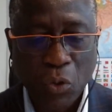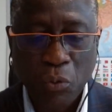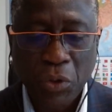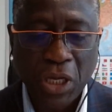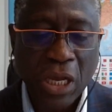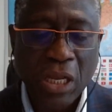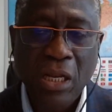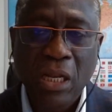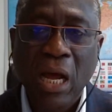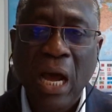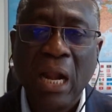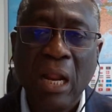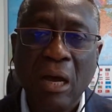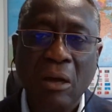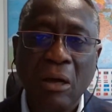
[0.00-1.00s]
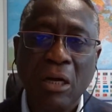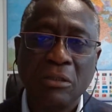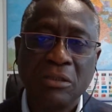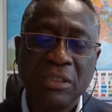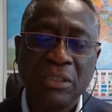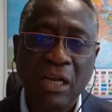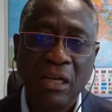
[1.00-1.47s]
We can allow
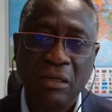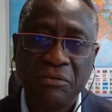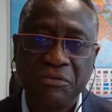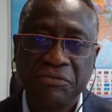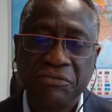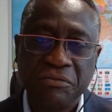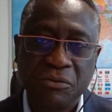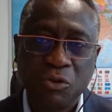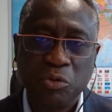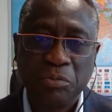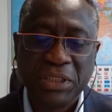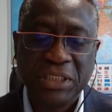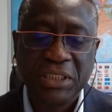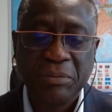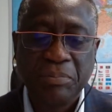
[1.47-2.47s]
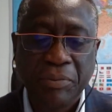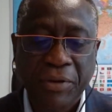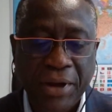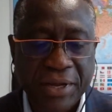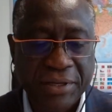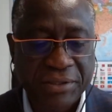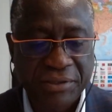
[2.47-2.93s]
ourselves to be
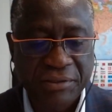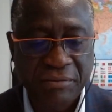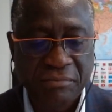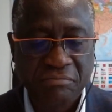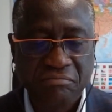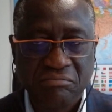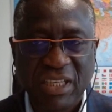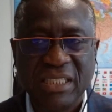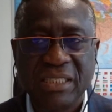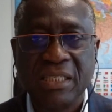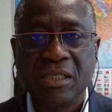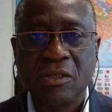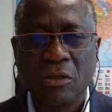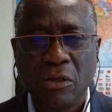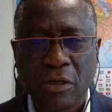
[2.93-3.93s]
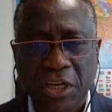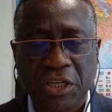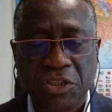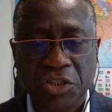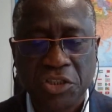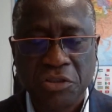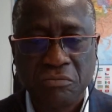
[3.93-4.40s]
depressed and
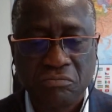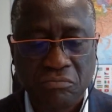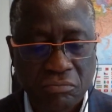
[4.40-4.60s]
discouraged